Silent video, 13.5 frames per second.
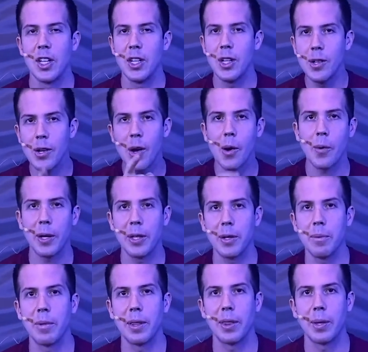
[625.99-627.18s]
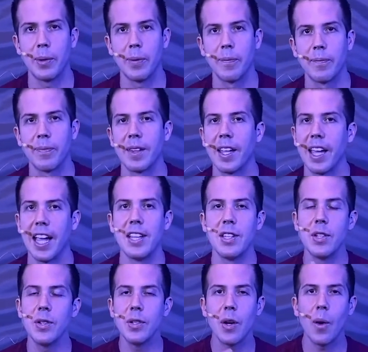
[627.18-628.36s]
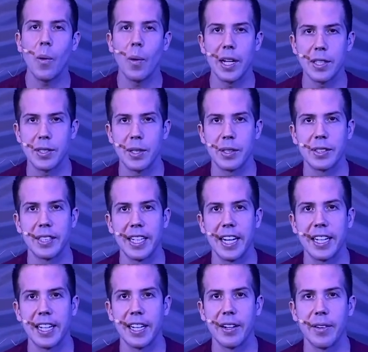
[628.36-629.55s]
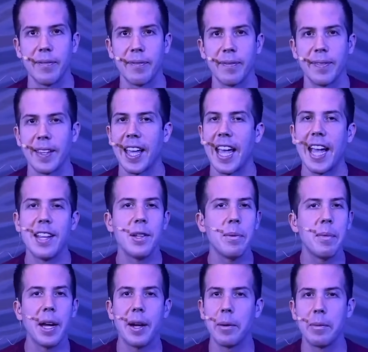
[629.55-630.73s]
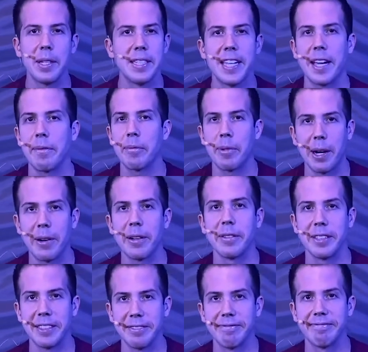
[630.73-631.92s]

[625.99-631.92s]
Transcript: You know what you've been through and you know what it took to get here and you better be damn proud of it.